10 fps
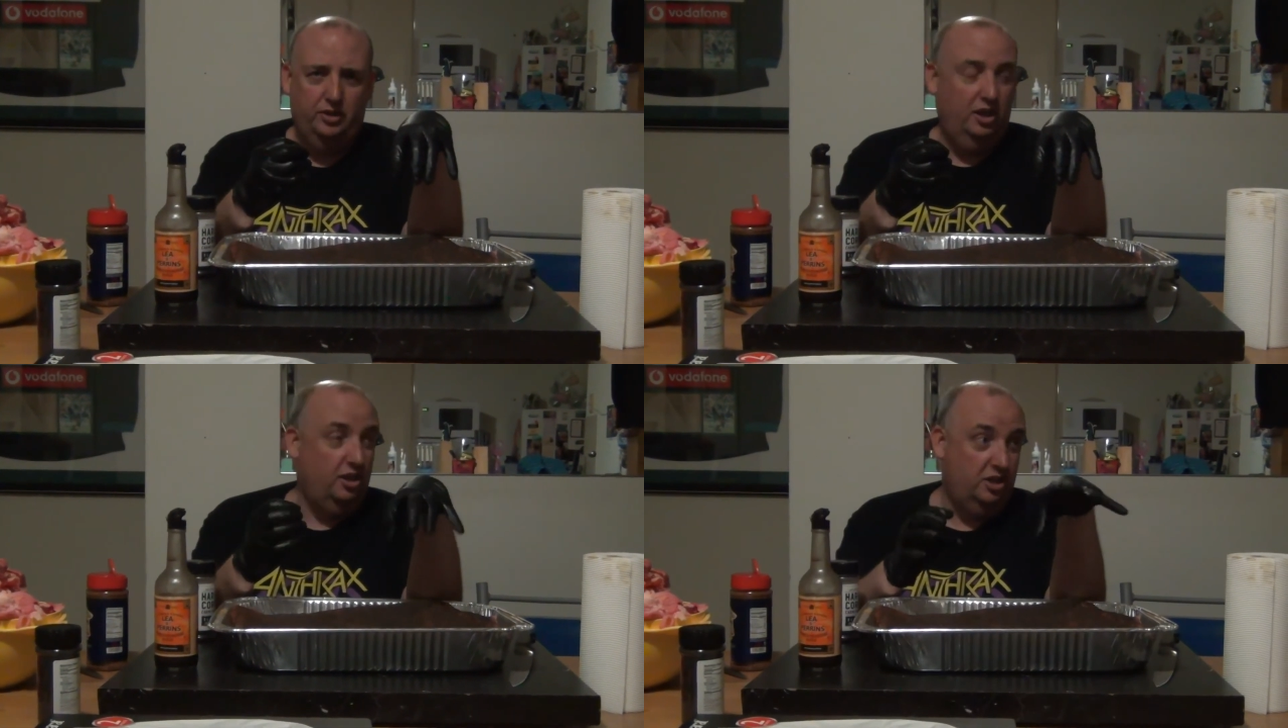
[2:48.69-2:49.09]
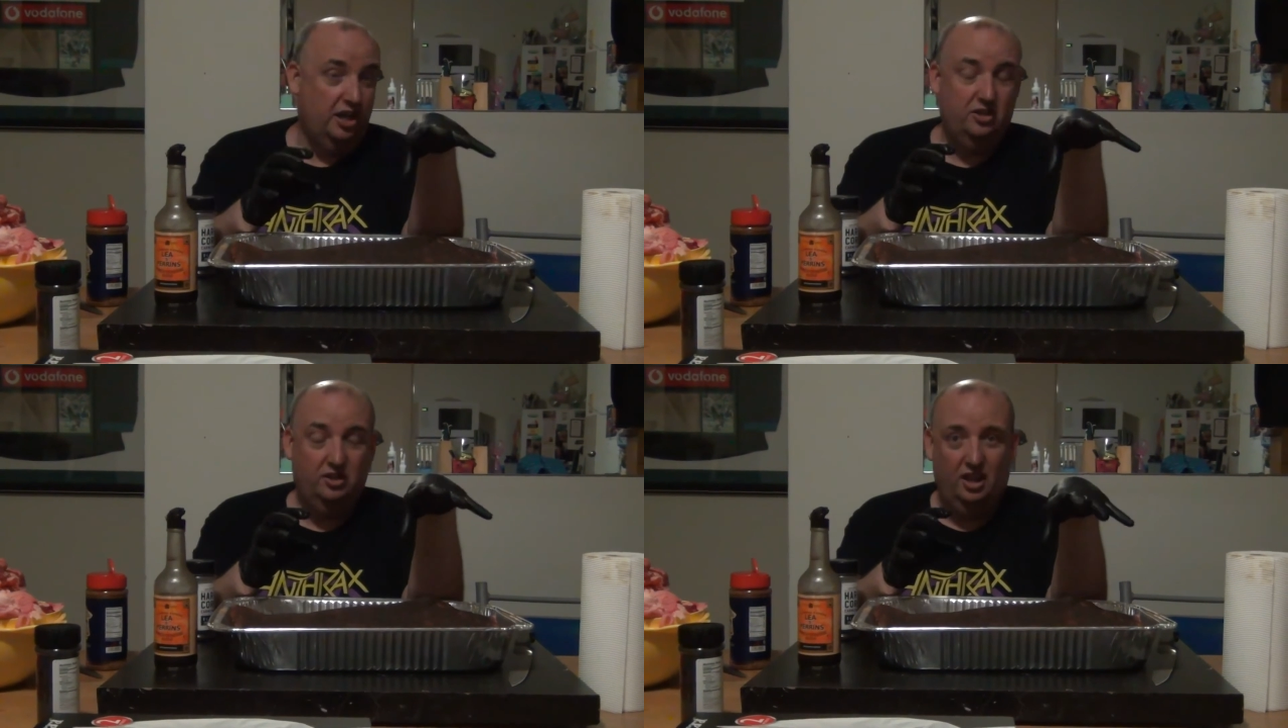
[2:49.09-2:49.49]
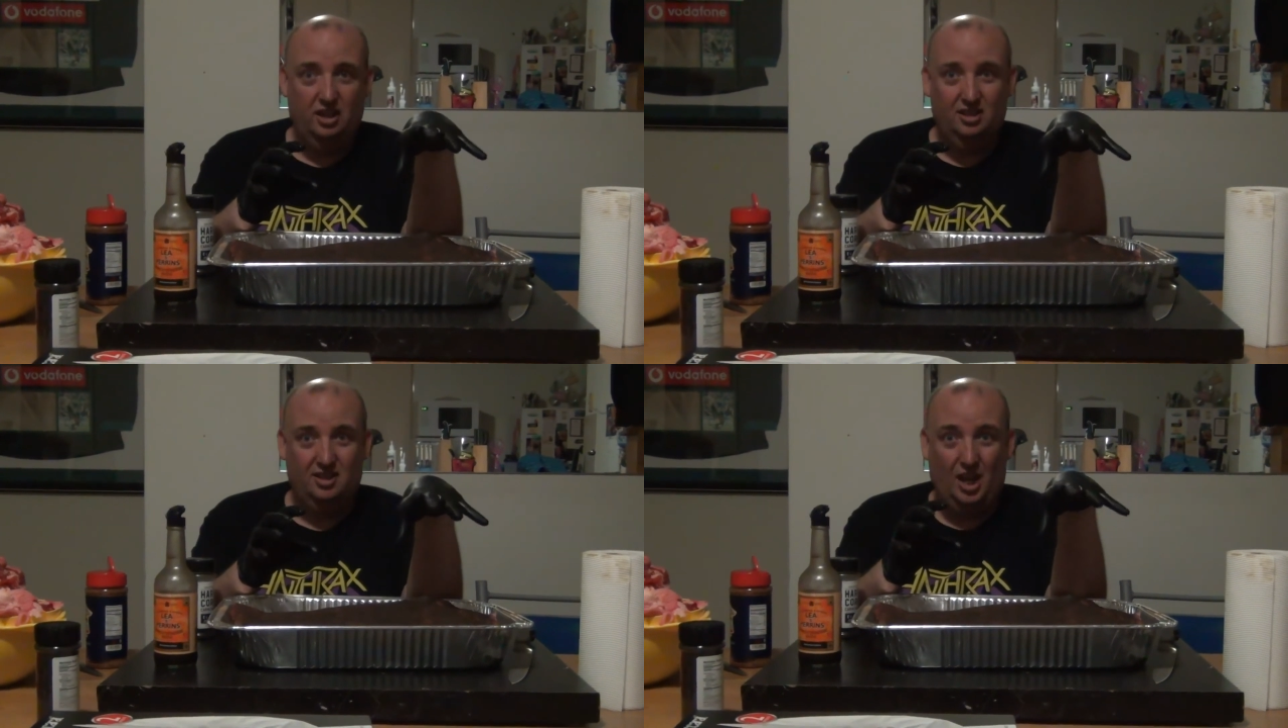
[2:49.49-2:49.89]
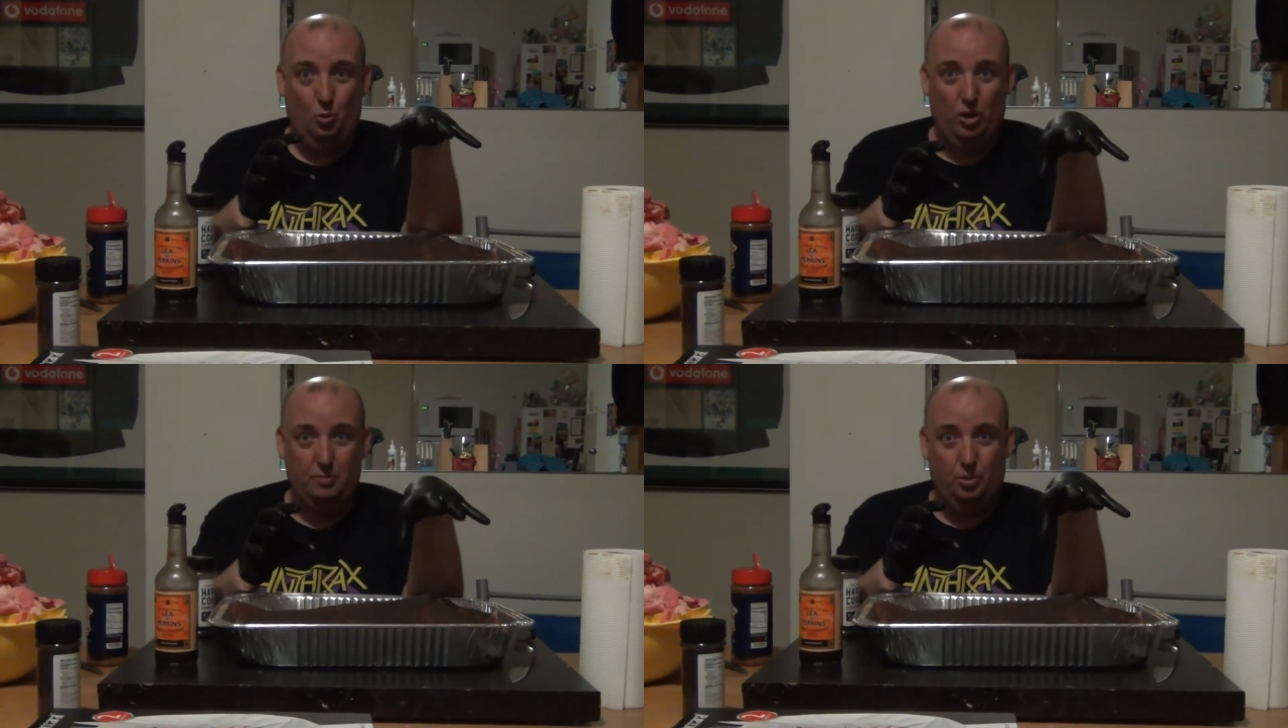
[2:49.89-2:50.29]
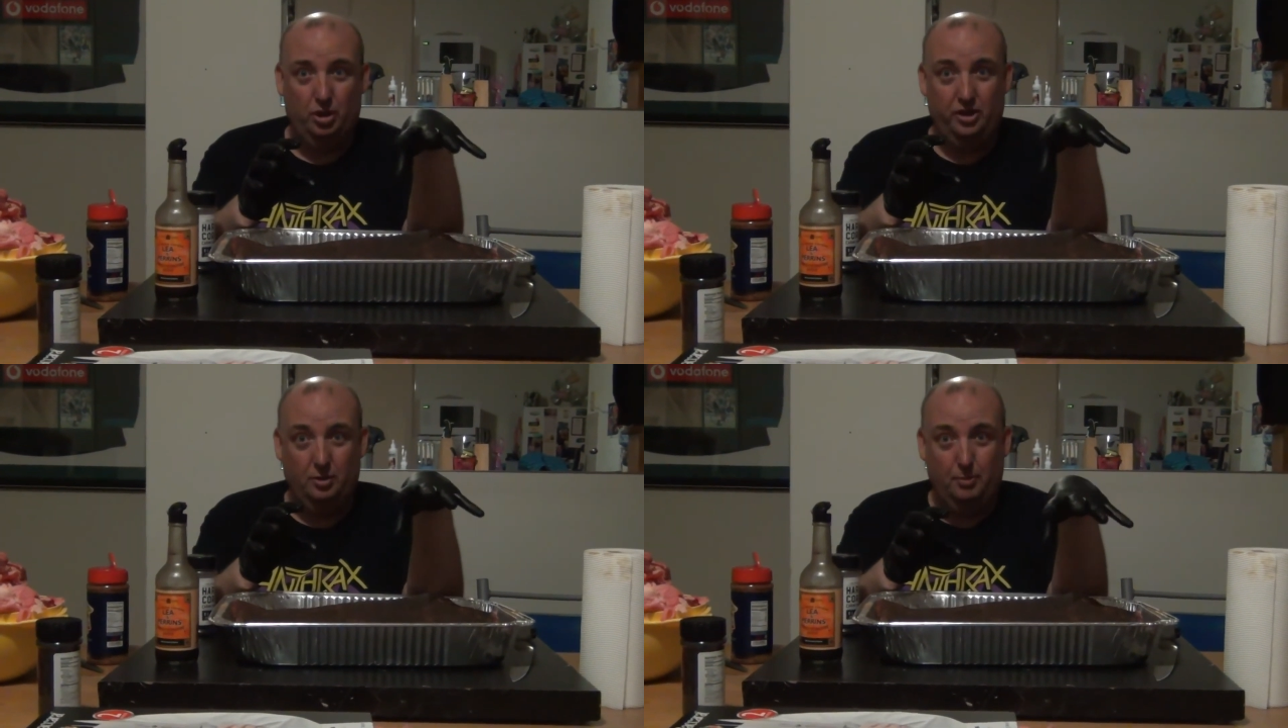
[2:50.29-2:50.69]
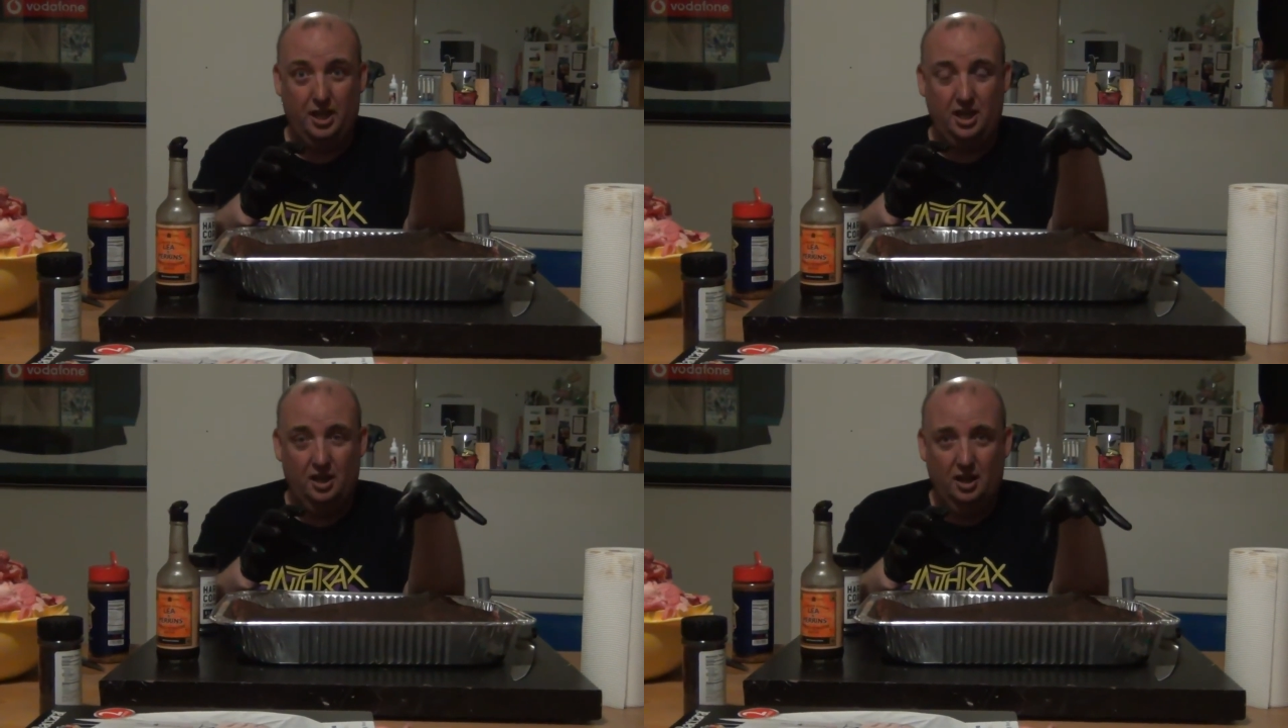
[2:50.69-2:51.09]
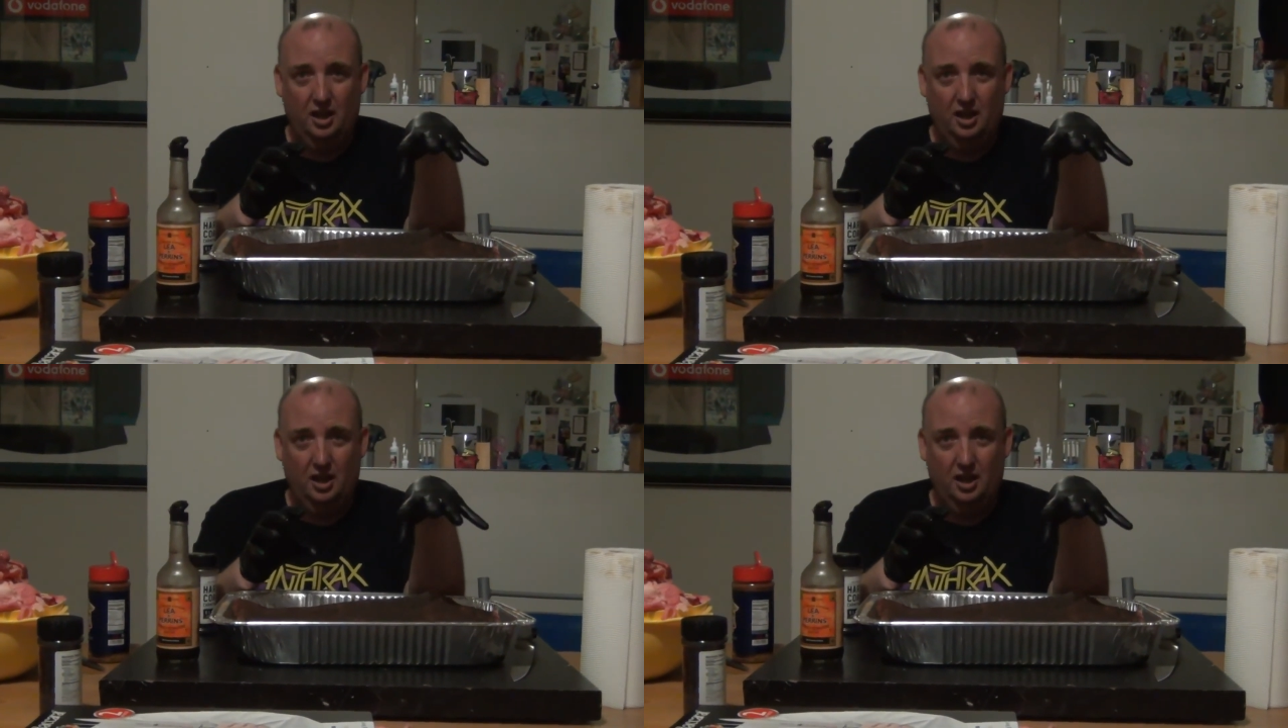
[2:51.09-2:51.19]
So the judges are going to just take one bite of the meat